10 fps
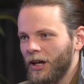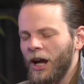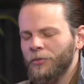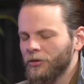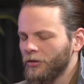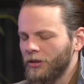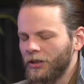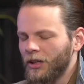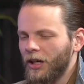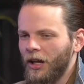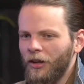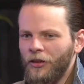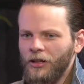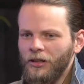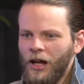Absolutely. And I
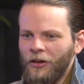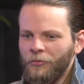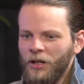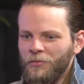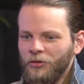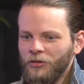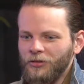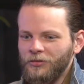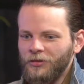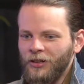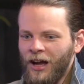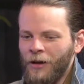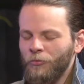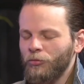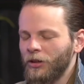think a lot of people,
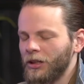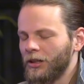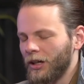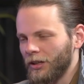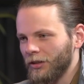I'm really lucky